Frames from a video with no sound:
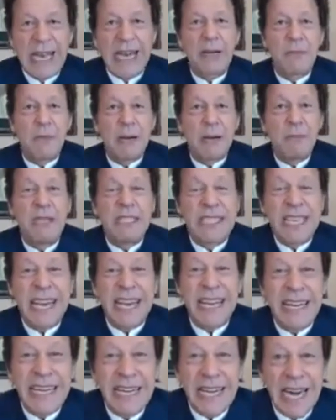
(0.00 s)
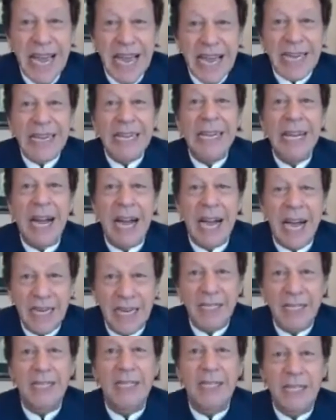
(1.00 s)
And remember, there are
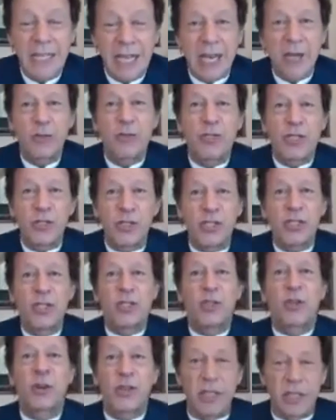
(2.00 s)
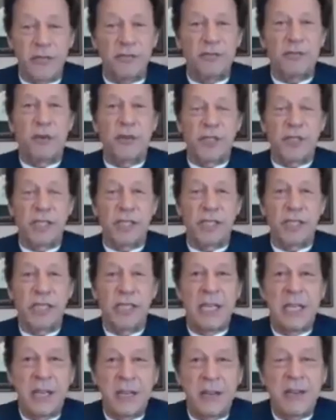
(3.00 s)
900,000 security
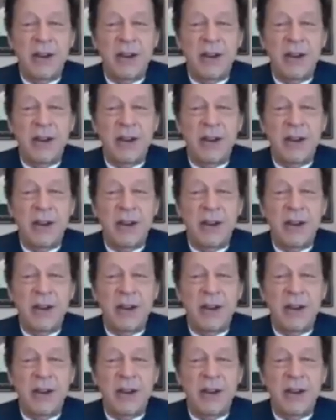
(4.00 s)
forces